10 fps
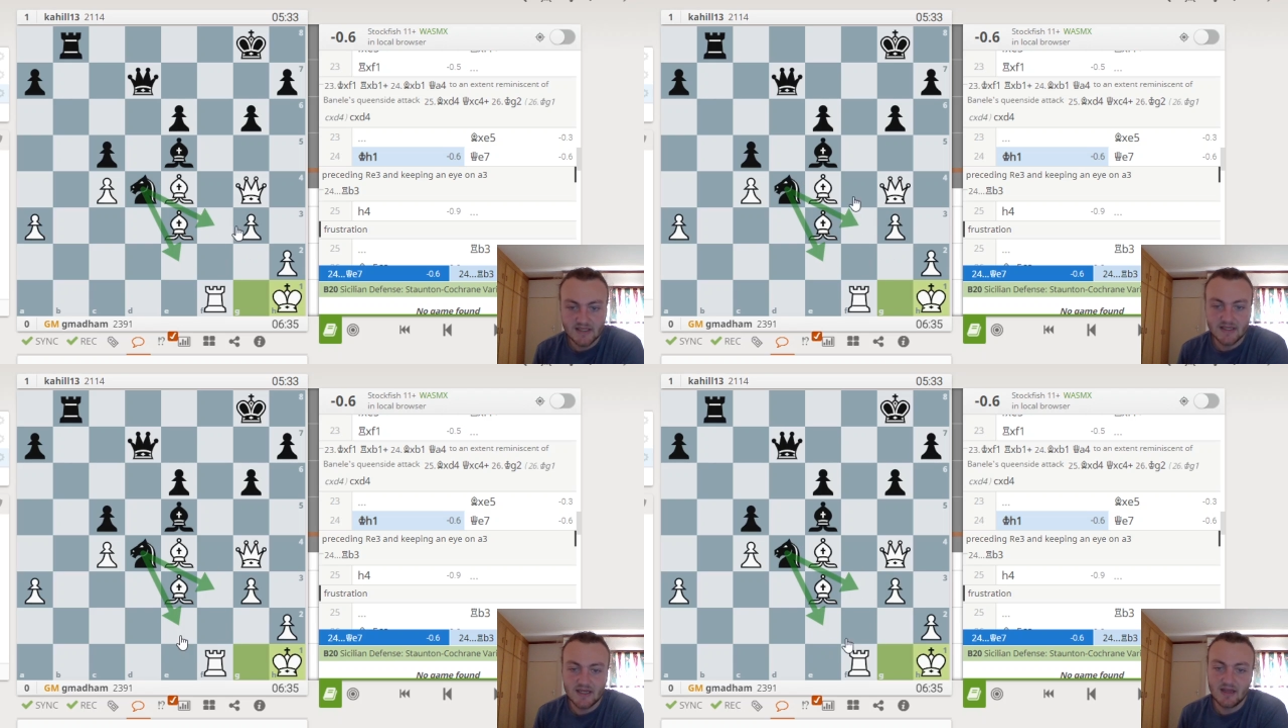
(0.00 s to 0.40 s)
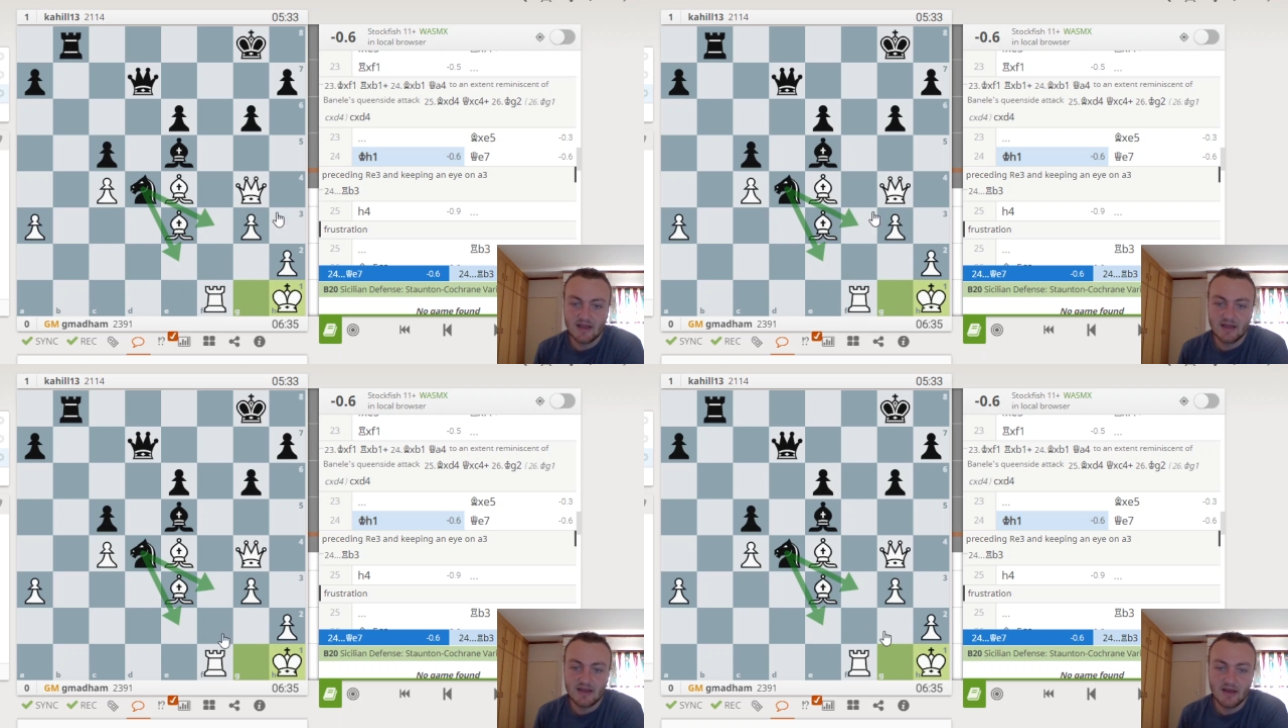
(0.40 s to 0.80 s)
saying
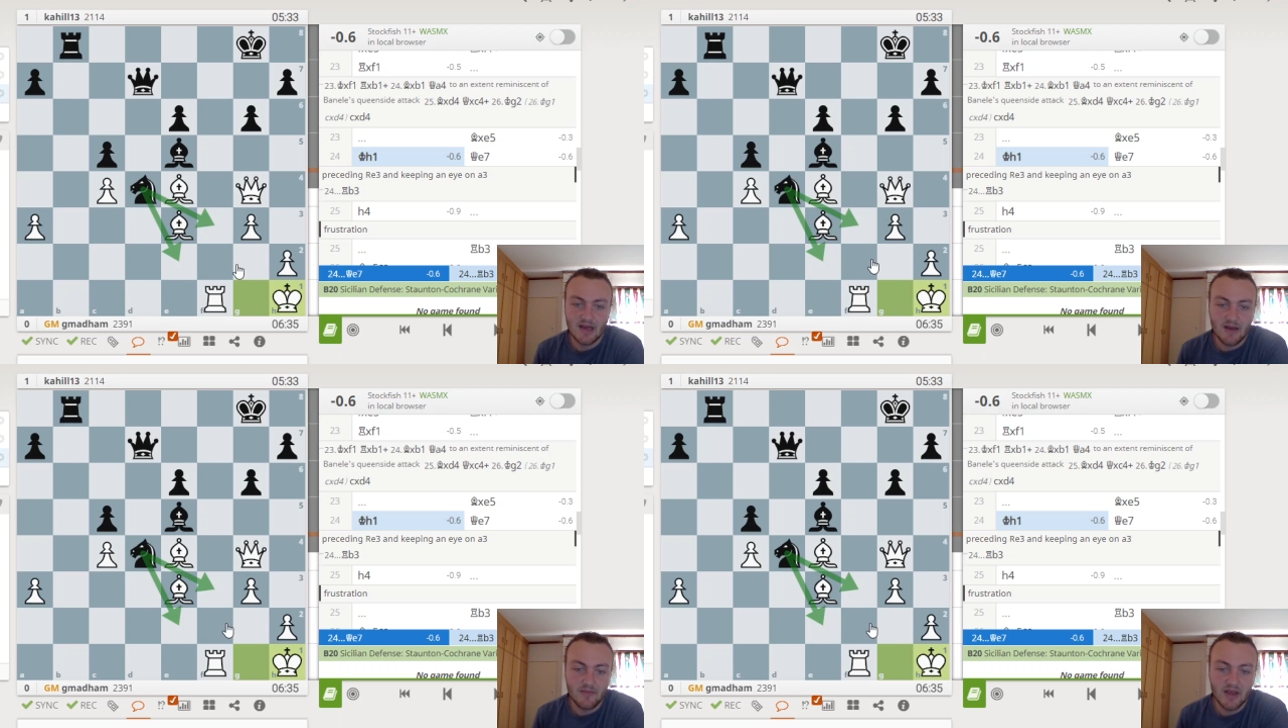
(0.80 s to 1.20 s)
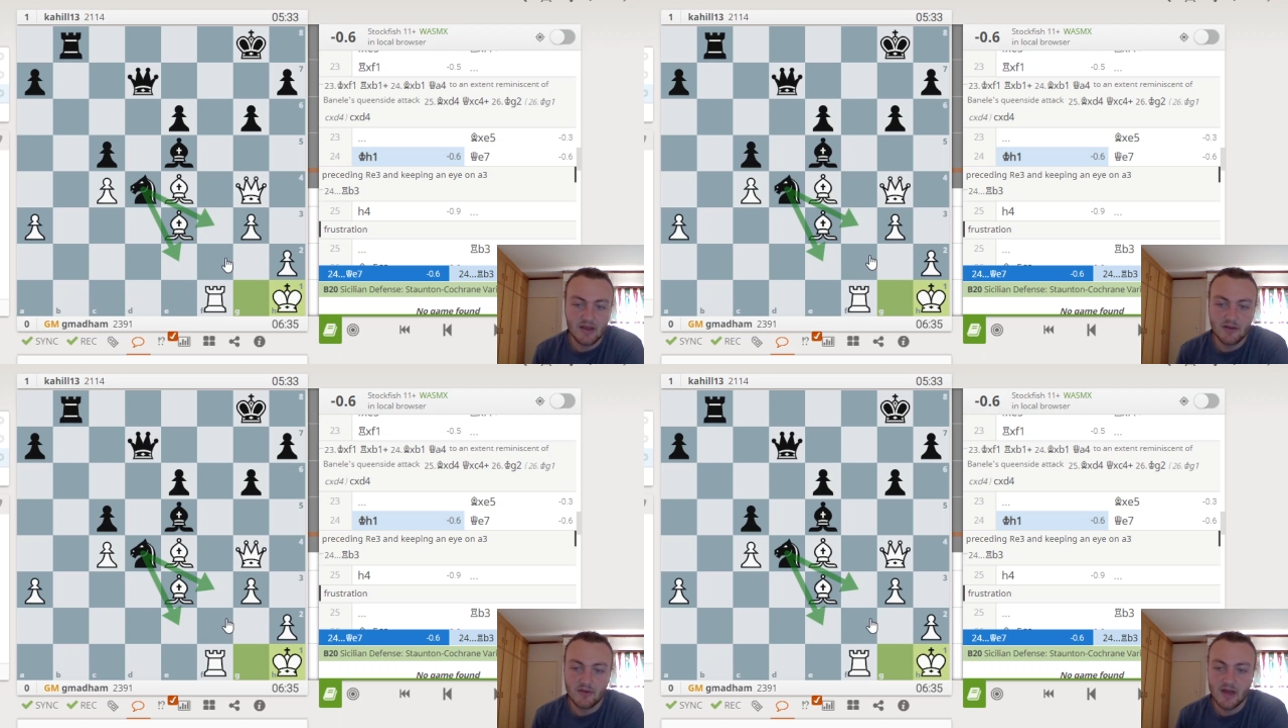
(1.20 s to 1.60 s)
that I'm
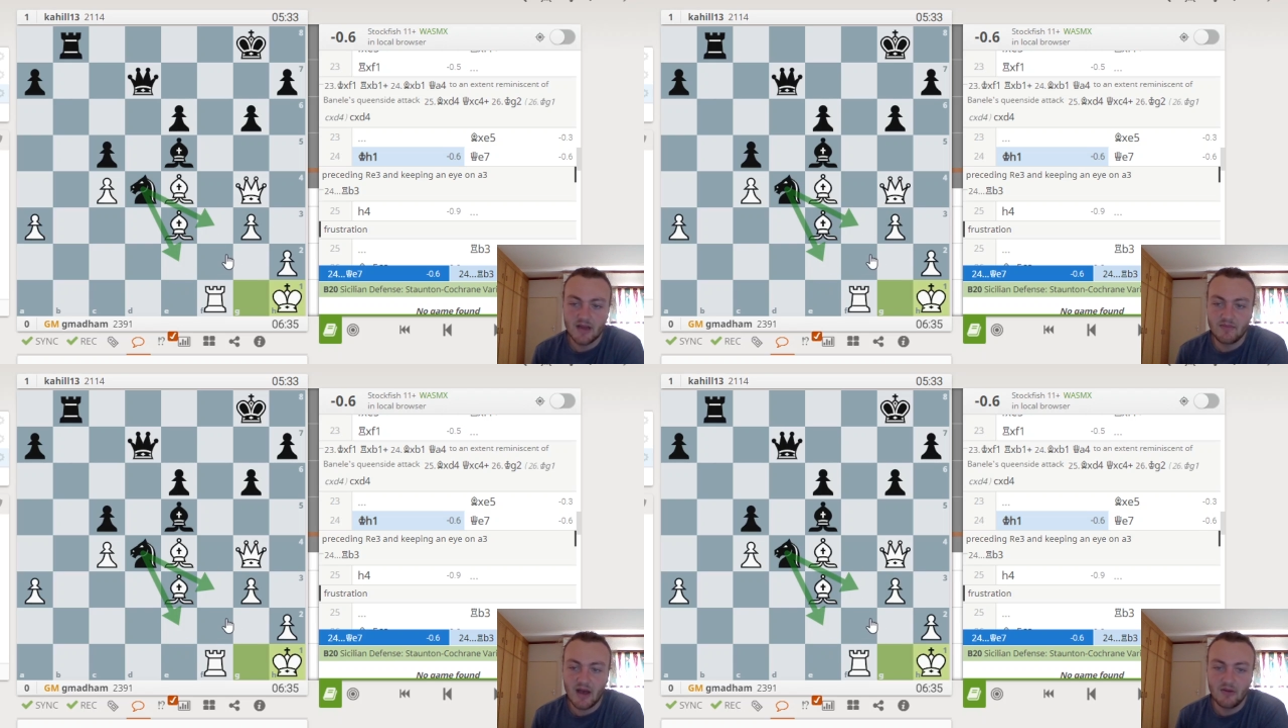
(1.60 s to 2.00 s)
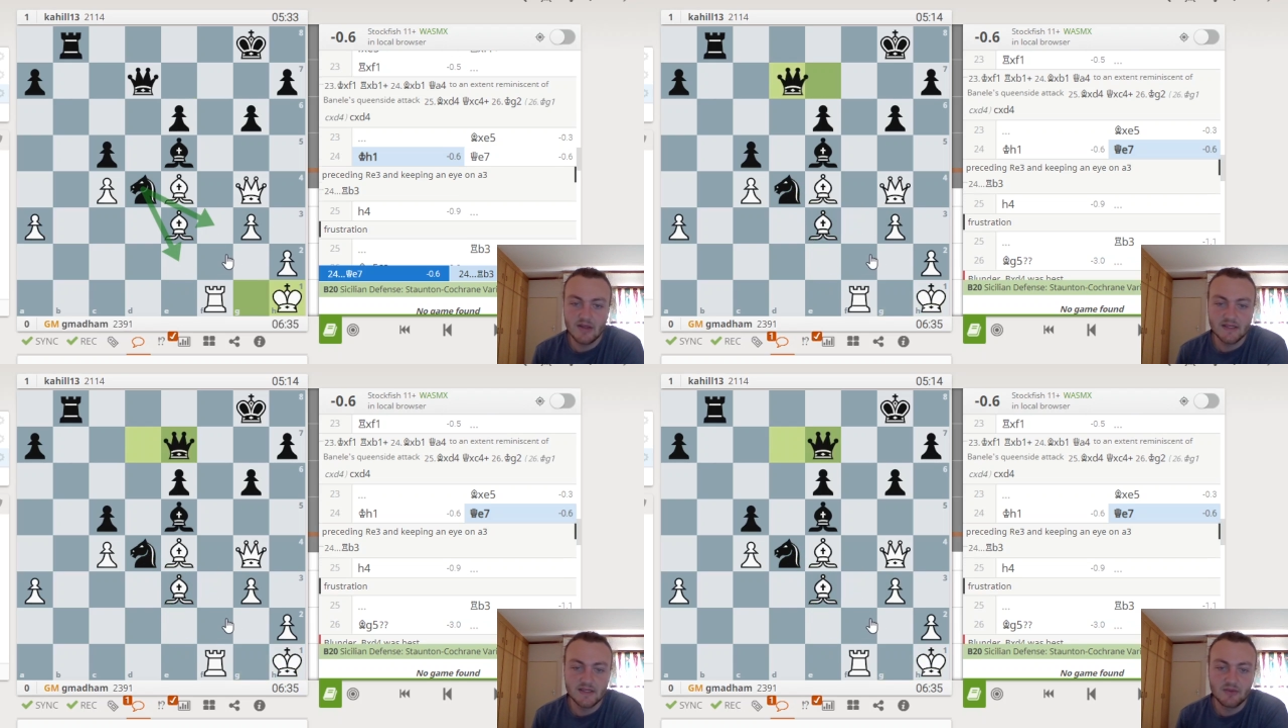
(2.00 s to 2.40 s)
making your knight
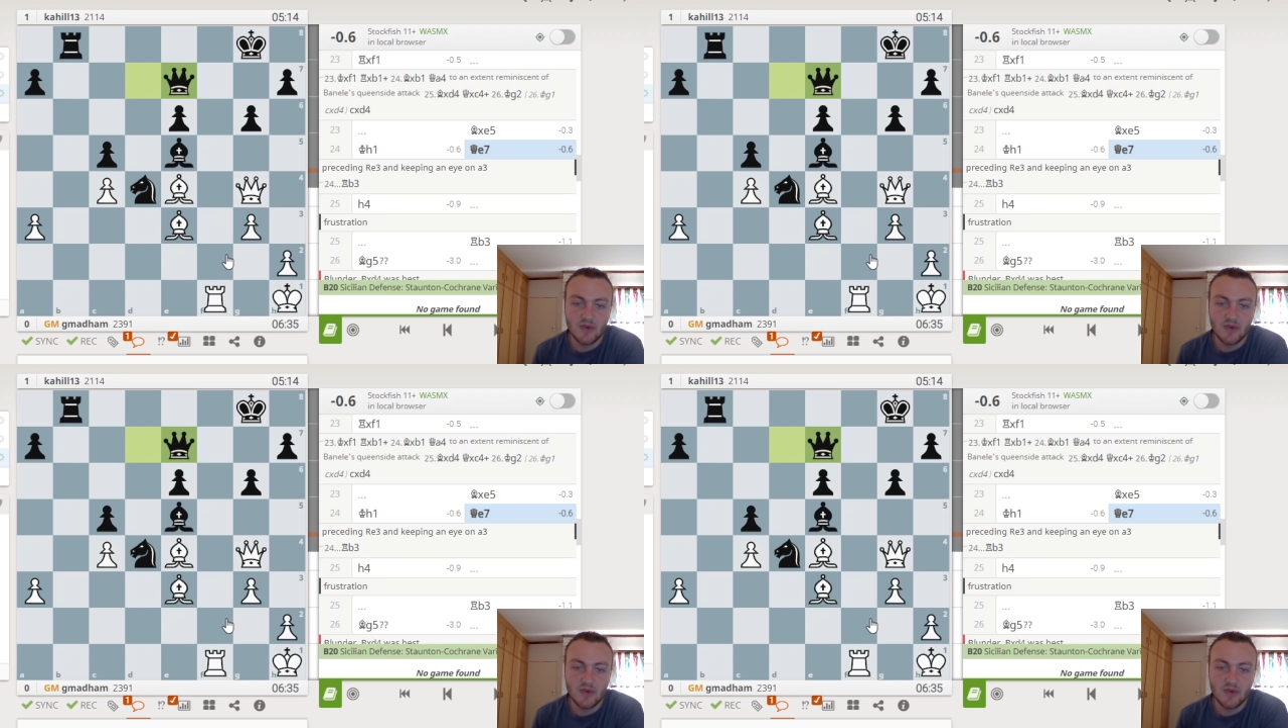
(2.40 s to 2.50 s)
powerless.